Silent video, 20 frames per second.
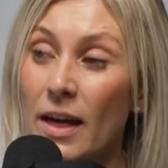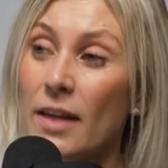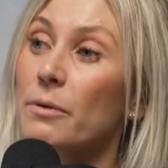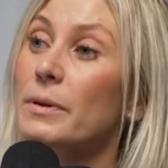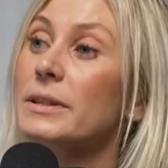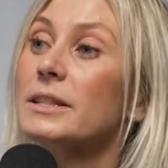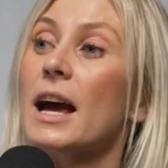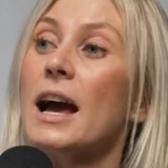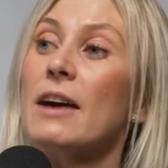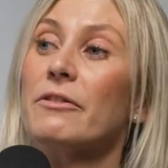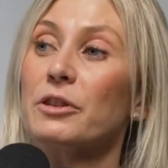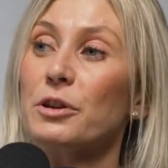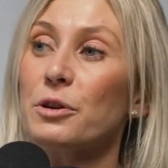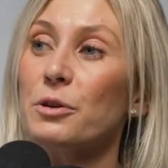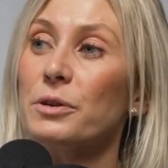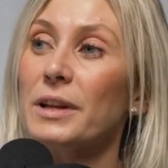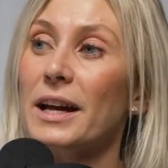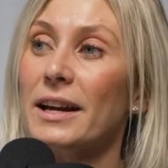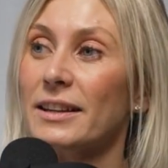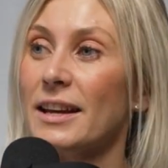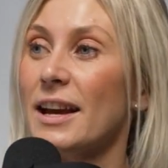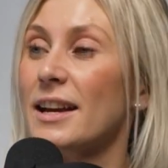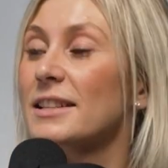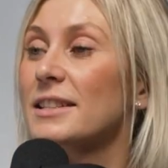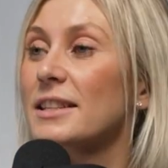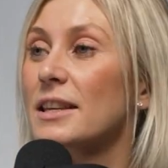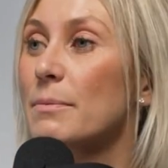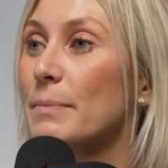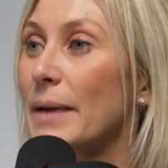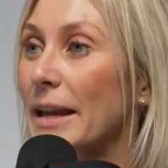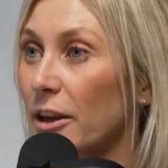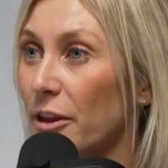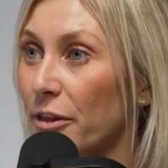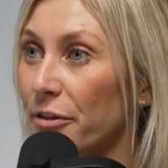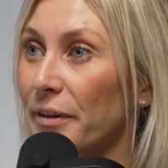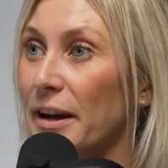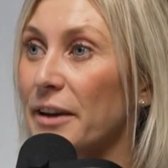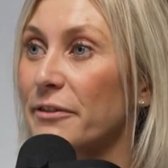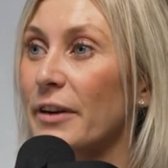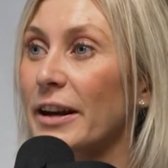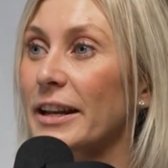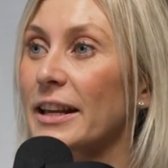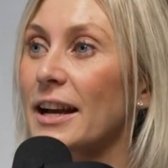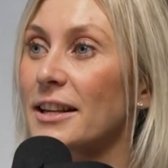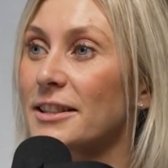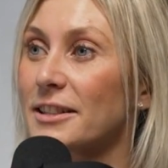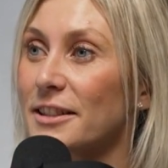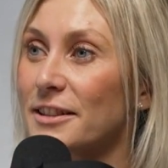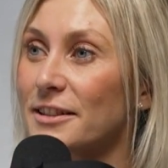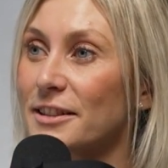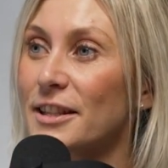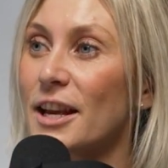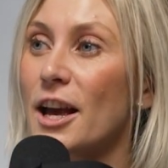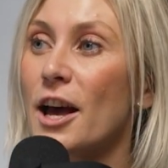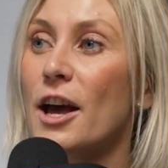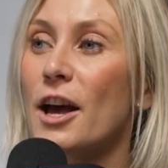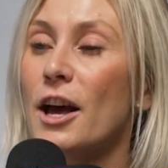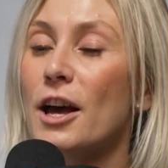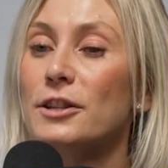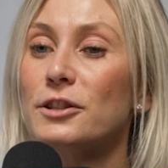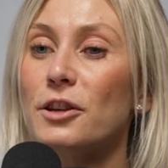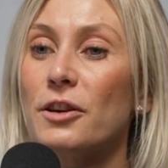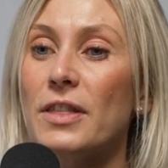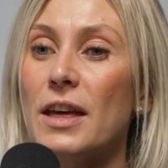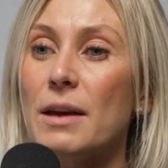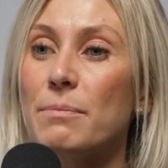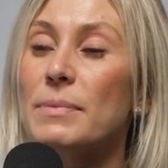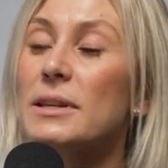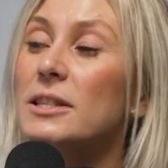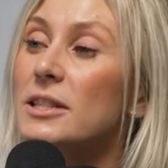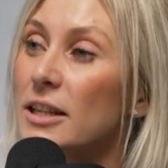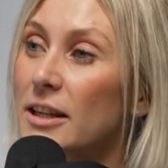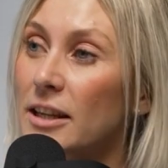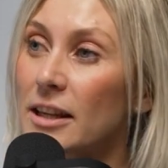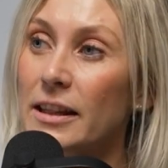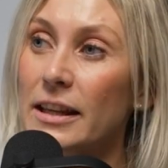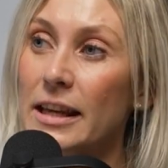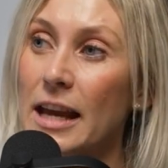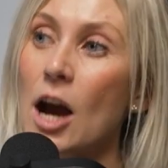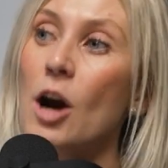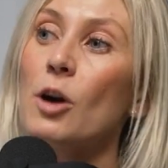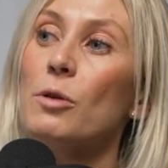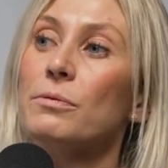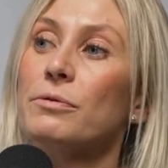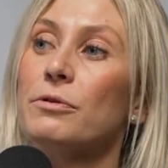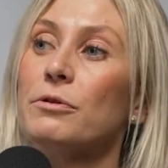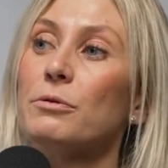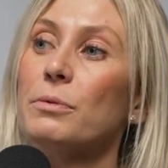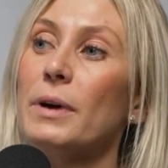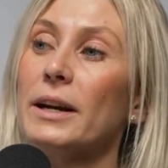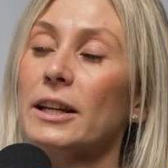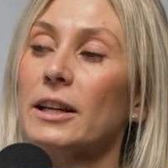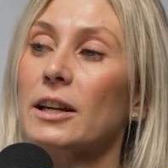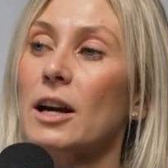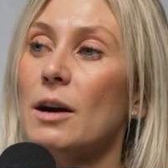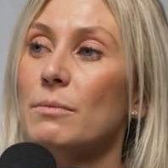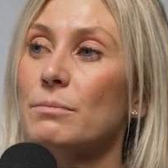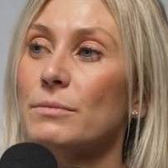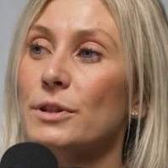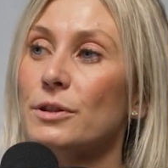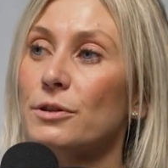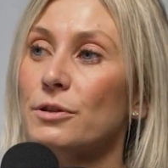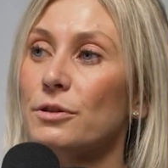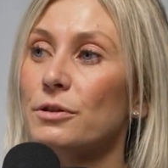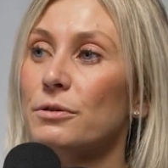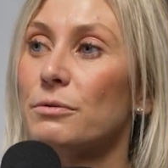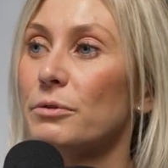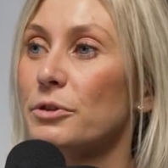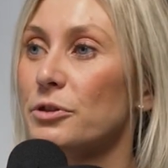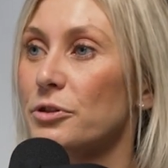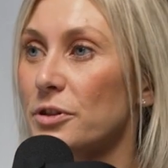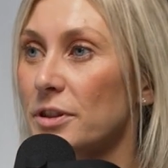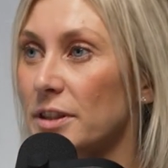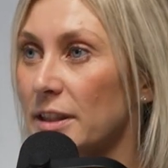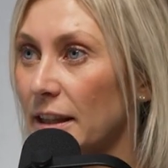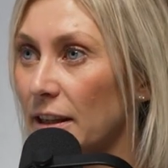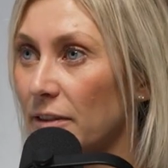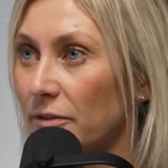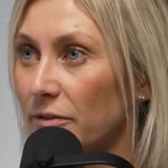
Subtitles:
of the other ones I haven't called out yet is the omega-3 fatty acids. So they're particularly helpful when it comes to reducing